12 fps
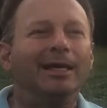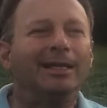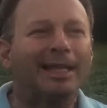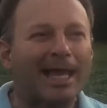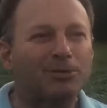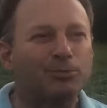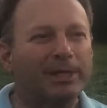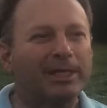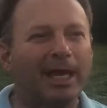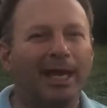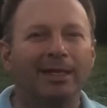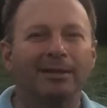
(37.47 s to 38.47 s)
Last
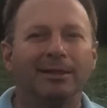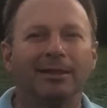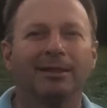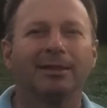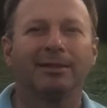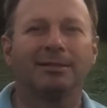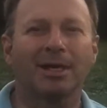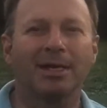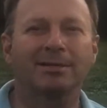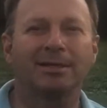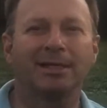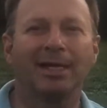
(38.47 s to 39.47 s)
weekend,
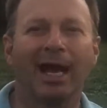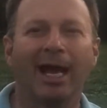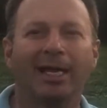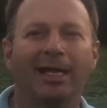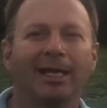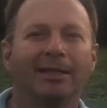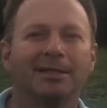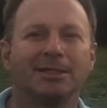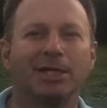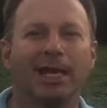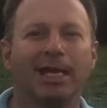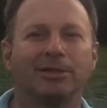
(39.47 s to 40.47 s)
Justin and I had the
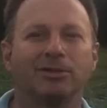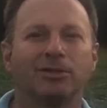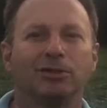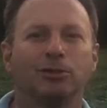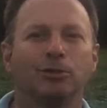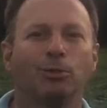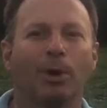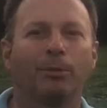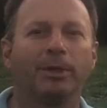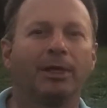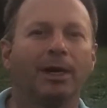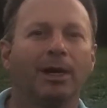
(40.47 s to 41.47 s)
chance to do what
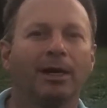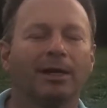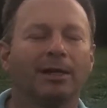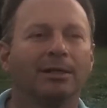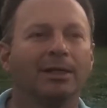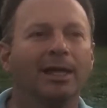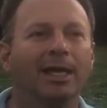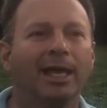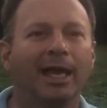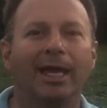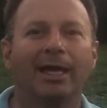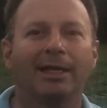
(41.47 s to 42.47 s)
we call
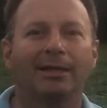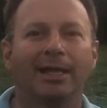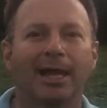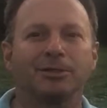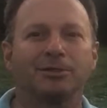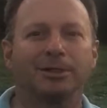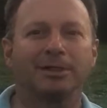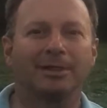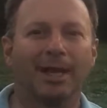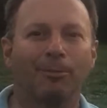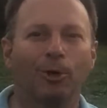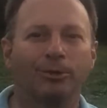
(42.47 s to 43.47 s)
a lecture and
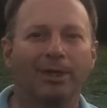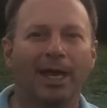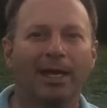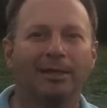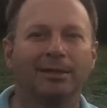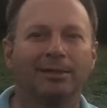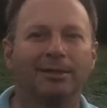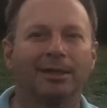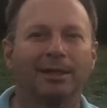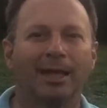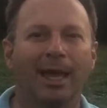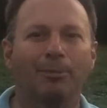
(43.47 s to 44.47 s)
demo day here
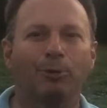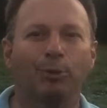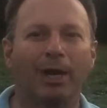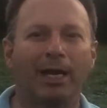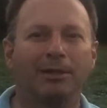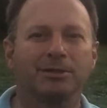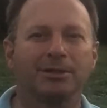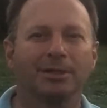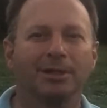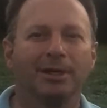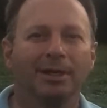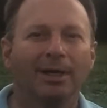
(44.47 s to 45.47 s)
at Cabin Branch,
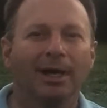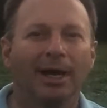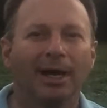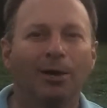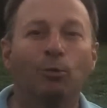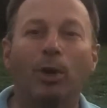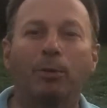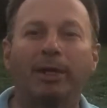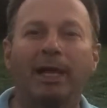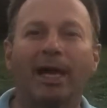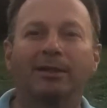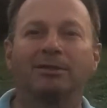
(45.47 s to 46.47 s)
where we
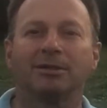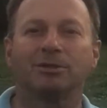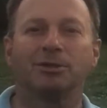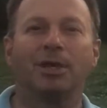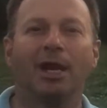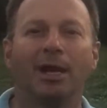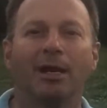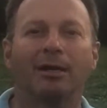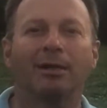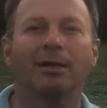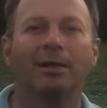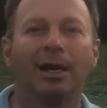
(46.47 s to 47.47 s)
got to
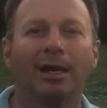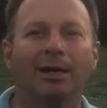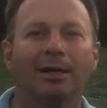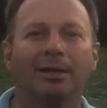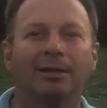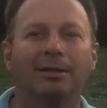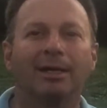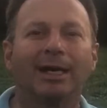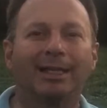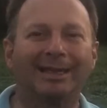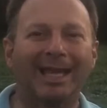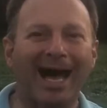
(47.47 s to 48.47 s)
share
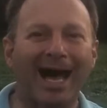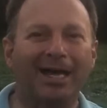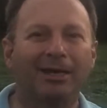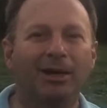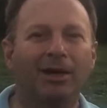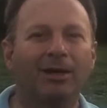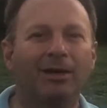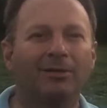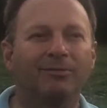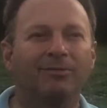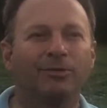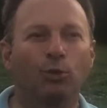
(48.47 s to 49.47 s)
a lot
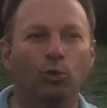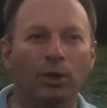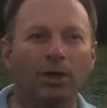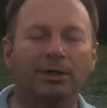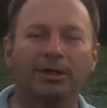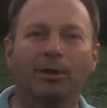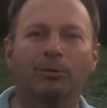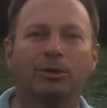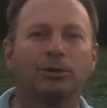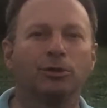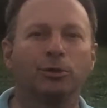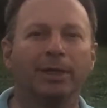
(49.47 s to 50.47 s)
of the work that we're
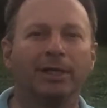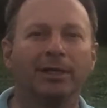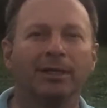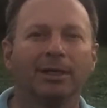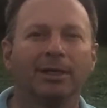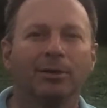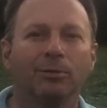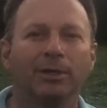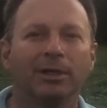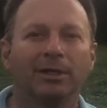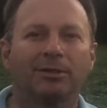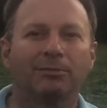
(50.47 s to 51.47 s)
doing
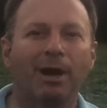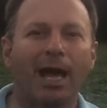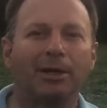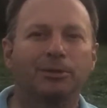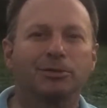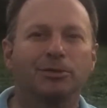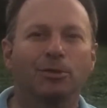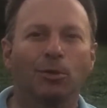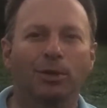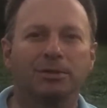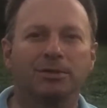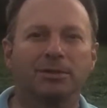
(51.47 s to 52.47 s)
with riders and
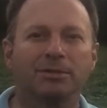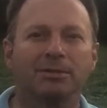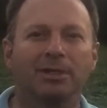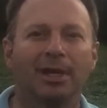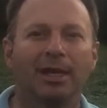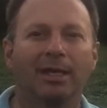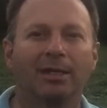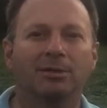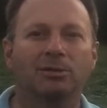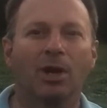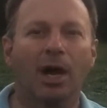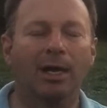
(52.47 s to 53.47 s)
horses
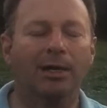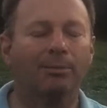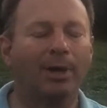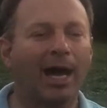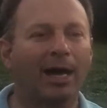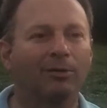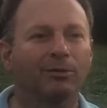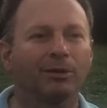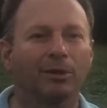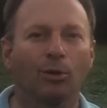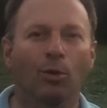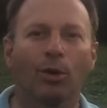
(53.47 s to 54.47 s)
and talk about
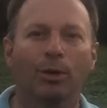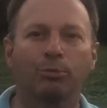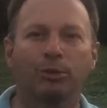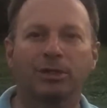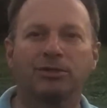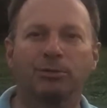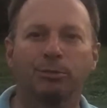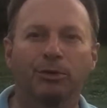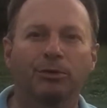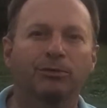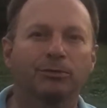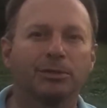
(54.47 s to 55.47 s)
the core
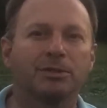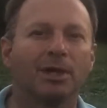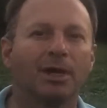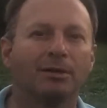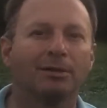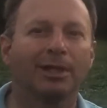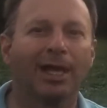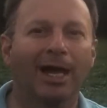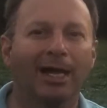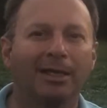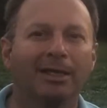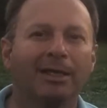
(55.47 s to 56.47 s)
principles which
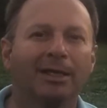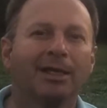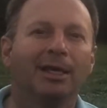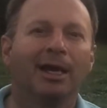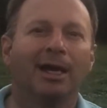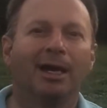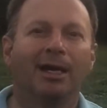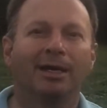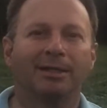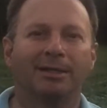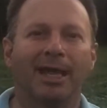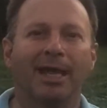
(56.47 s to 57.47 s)
underlie
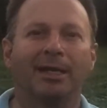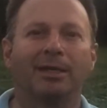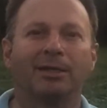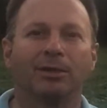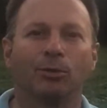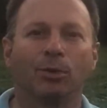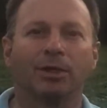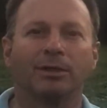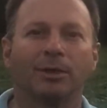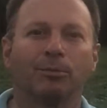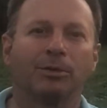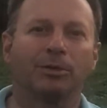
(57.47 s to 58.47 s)
the work
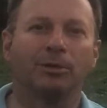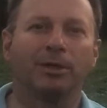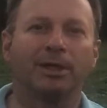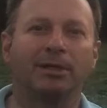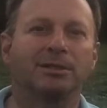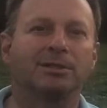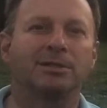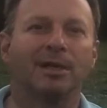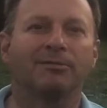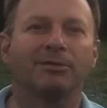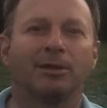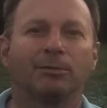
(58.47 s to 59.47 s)
that we're doing and the
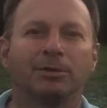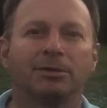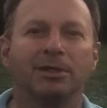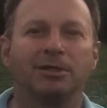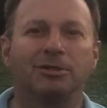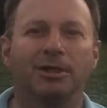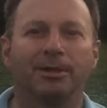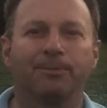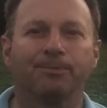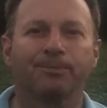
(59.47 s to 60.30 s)
stuff that we're teaching.